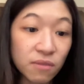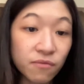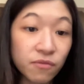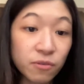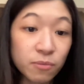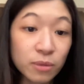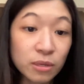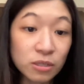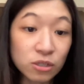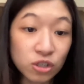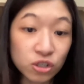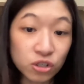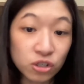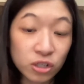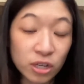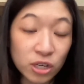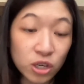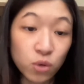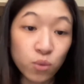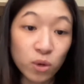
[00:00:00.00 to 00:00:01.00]
the
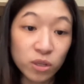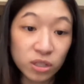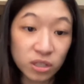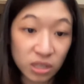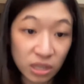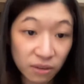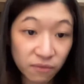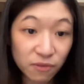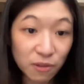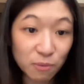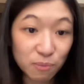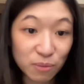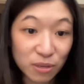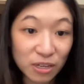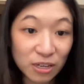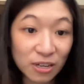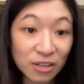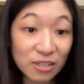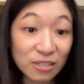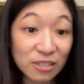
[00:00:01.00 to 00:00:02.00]
information that you want to give them
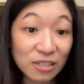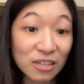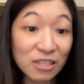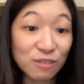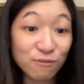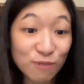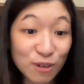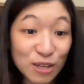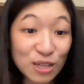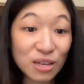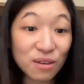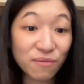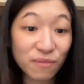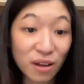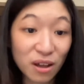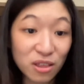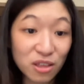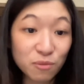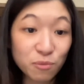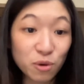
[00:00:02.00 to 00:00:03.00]
because it's really
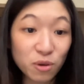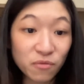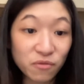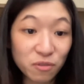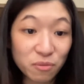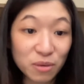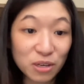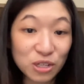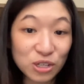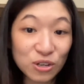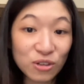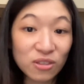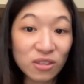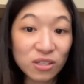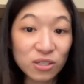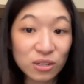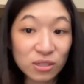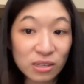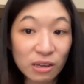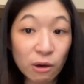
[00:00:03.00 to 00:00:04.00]
valuable information
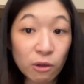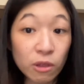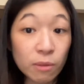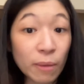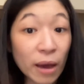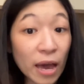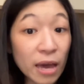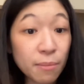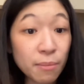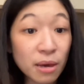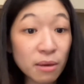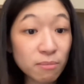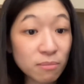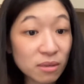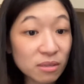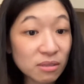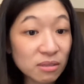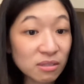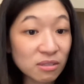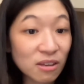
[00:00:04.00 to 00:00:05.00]
that to tell them I might
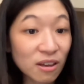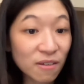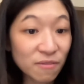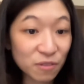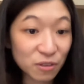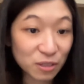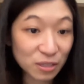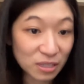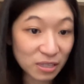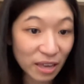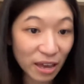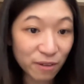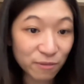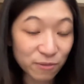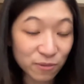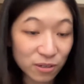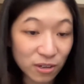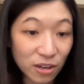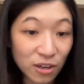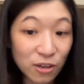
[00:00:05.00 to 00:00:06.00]
miss the
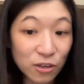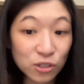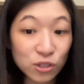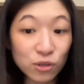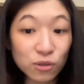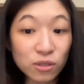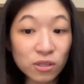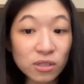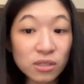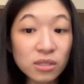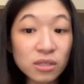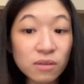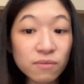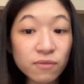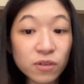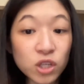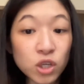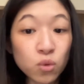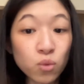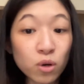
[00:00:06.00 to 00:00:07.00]
discount. So this is
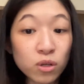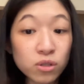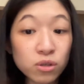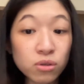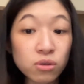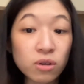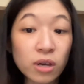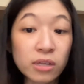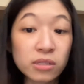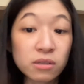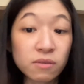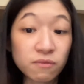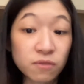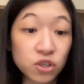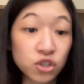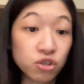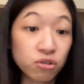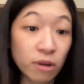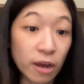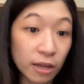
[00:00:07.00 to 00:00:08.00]
something you want to do as a
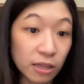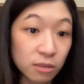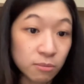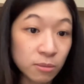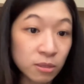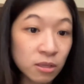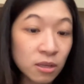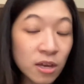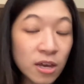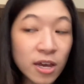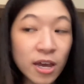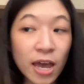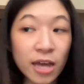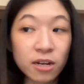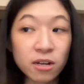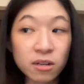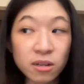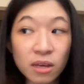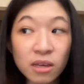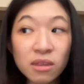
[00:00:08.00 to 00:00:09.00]
visual element.
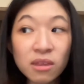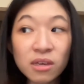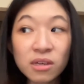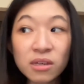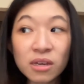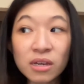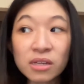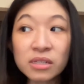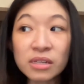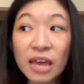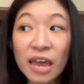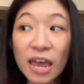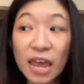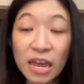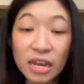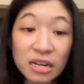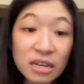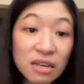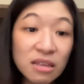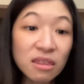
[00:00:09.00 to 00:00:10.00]
And the next thing is
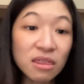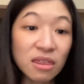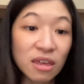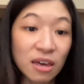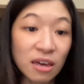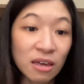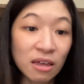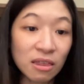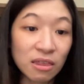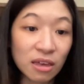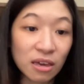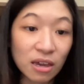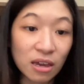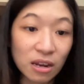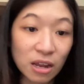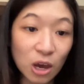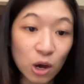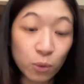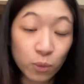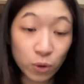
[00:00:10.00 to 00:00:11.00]
anything that
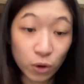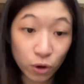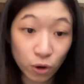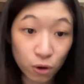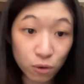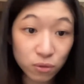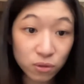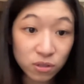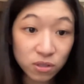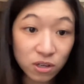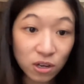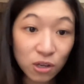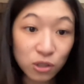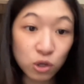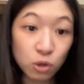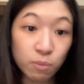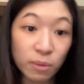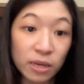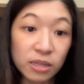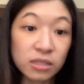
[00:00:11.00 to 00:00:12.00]
can help your host
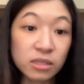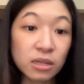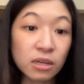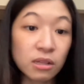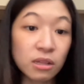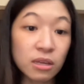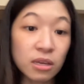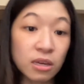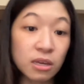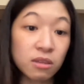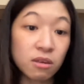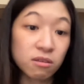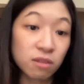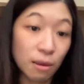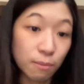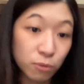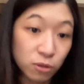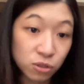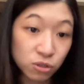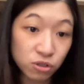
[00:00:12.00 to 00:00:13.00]
to basically either
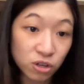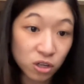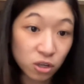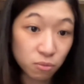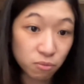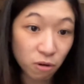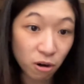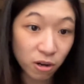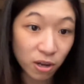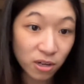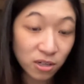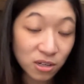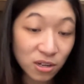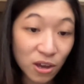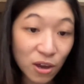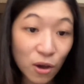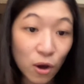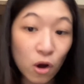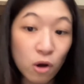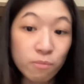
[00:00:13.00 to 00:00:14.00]
demonstrate a product
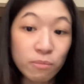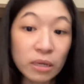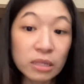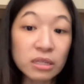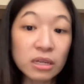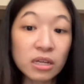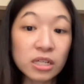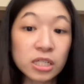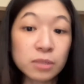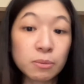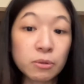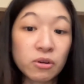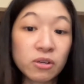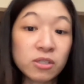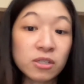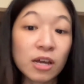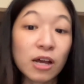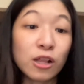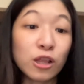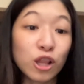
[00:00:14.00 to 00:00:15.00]
or make the
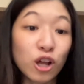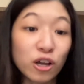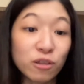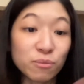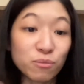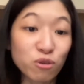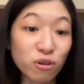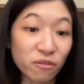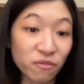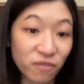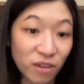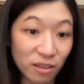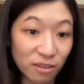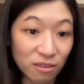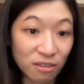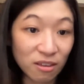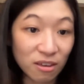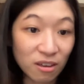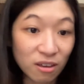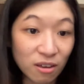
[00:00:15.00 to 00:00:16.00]
experience a lot more
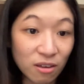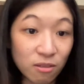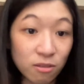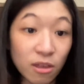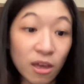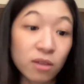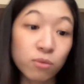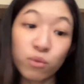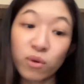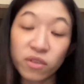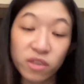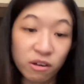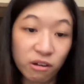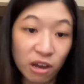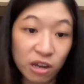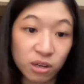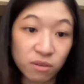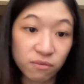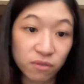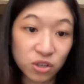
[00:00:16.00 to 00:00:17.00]
fun. And then
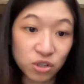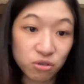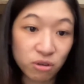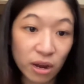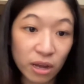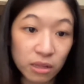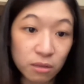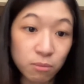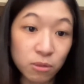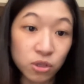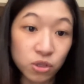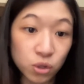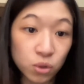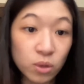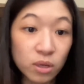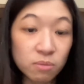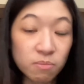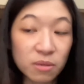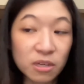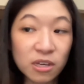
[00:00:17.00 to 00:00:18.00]
without any visual element,
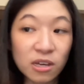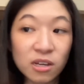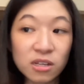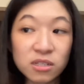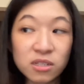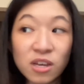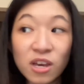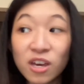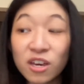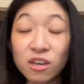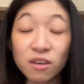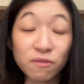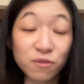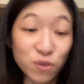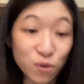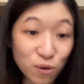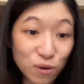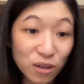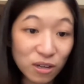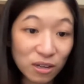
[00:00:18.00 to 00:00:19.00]
do it because if
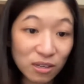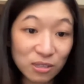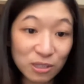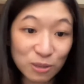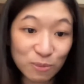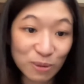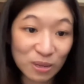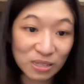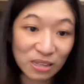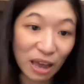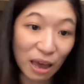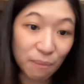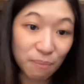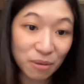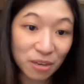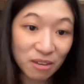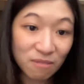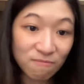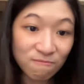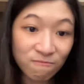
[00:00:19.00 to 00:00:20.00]
your customer is
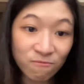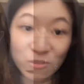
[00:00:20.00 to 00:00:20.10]
happy,